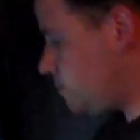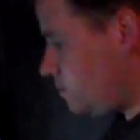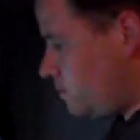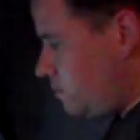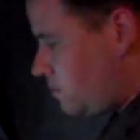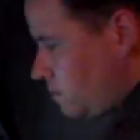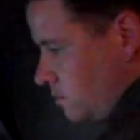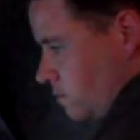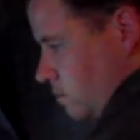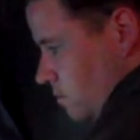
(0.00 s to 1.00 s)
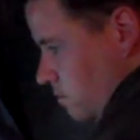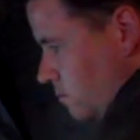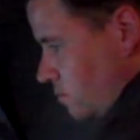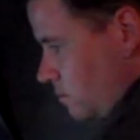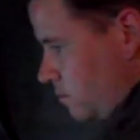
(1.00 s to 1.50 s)

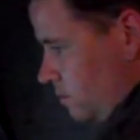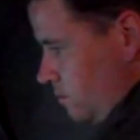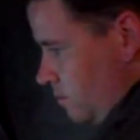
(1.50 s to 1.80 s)
(silence)